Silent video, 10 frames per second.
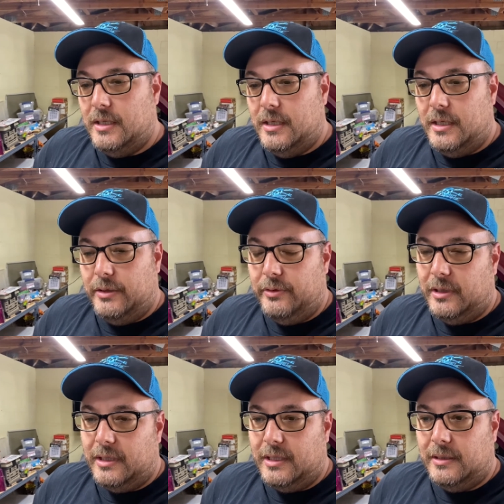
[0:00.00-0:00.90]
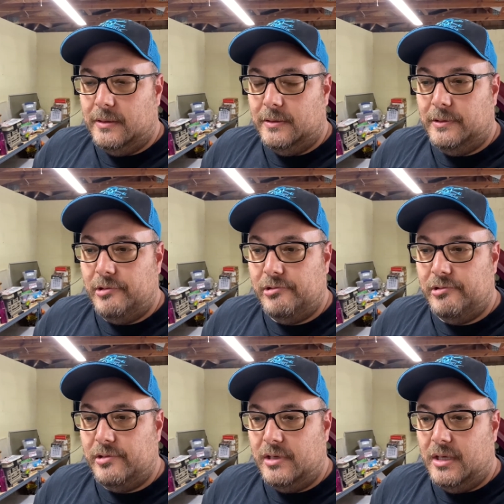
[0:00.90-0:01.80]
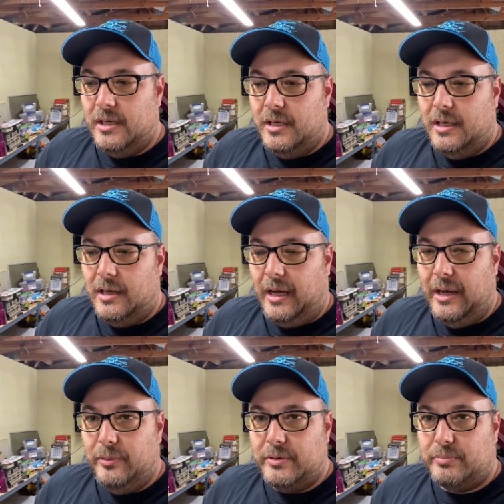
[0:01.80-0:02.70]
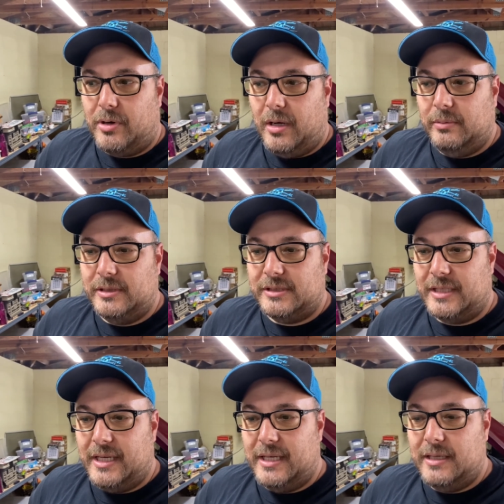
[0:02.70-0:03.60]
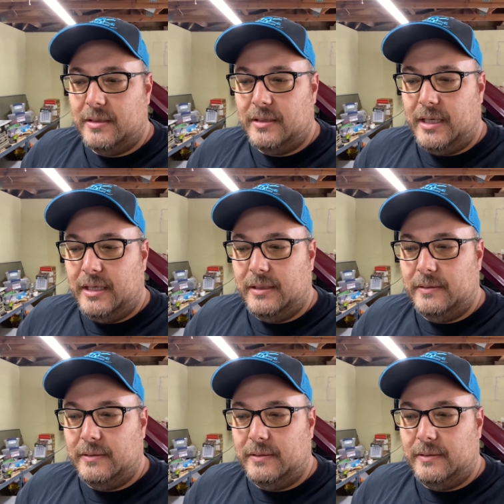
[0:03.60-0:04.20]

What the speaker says: And really, I would probably say that